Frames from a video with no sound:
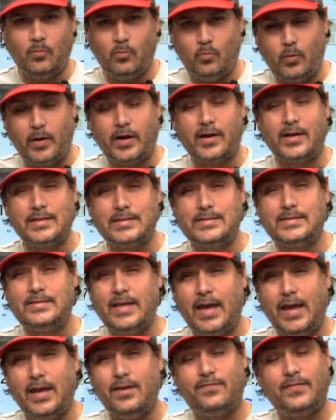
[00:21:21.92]
where it's
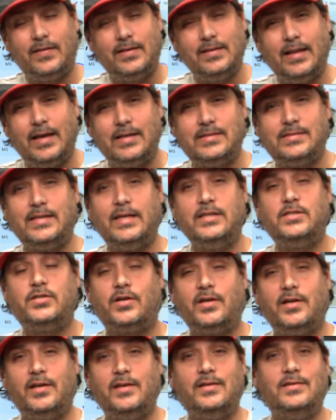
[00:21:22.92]
safe unless they
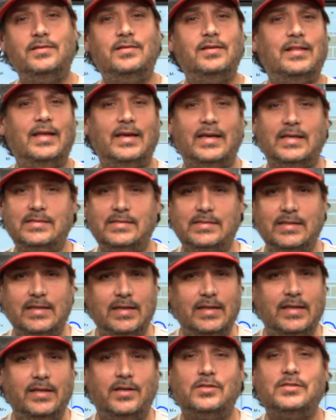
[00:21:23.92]
turn it into like a
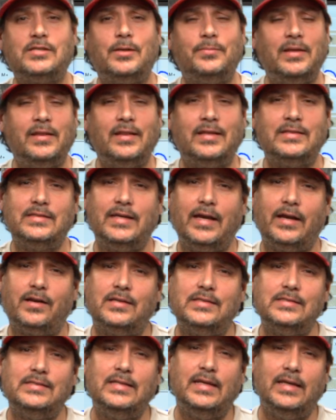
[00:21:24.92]
CD or something that's
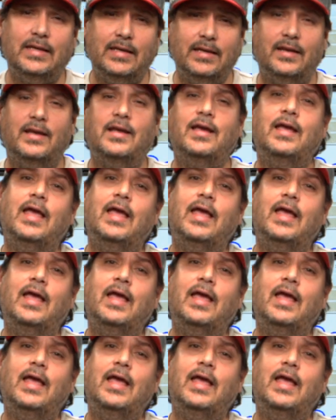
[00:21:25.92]
guaranteed.